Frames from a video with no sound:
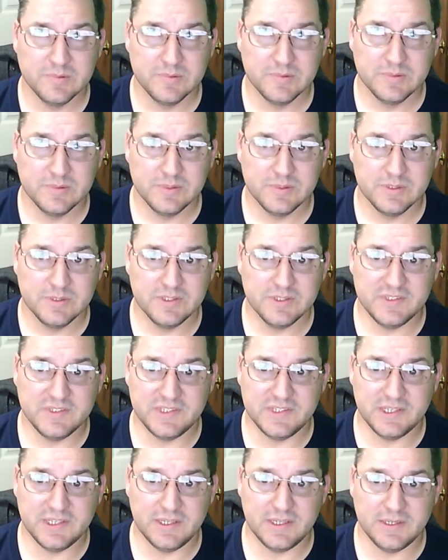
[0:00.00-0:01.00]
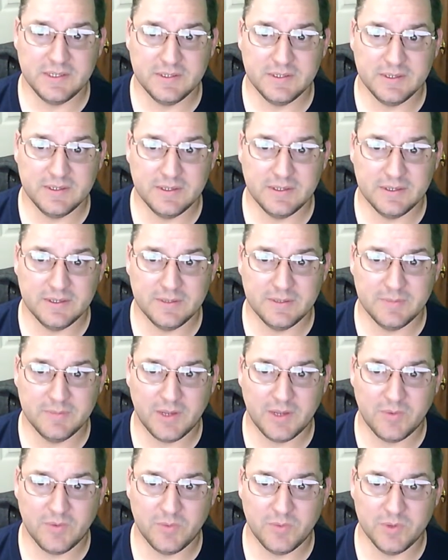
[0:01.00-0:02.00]
Let's see, how do
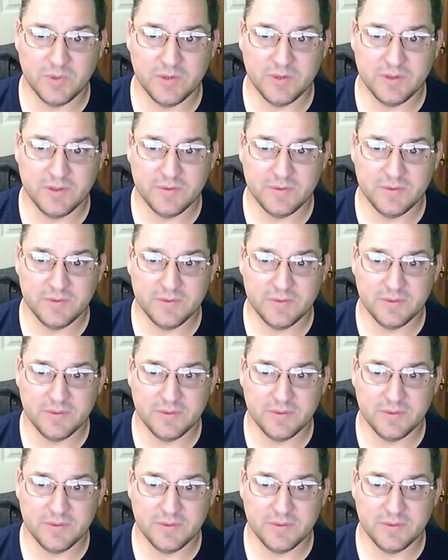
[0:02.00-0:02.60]
I word this?